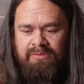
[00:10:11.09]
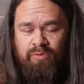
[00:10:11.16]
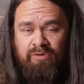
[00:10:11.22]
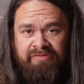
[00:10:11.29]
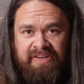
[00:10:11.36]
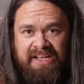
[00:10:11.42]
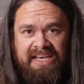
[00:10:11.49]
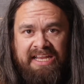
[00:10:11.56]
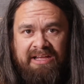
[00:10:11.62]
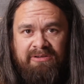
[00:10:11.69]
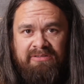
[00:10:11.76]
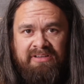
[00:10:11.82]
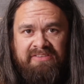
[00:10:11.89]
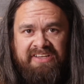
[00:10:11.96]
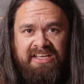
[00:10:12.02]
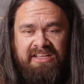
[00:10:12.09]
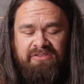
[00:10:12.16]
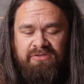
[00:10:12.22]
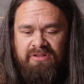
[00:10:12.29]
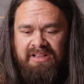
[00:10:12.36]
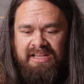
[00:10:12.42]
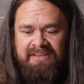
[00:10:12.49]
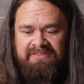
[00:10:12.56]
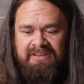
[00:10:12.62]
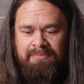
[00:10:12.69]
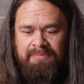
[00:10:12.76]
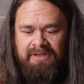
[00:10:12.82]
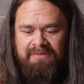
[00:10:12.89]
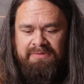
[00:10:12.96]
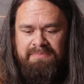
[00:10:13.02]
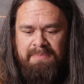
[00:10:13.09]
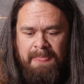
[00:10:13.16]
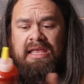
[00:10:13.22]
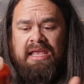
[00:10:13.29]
We'll find out as I get through the last couple of them.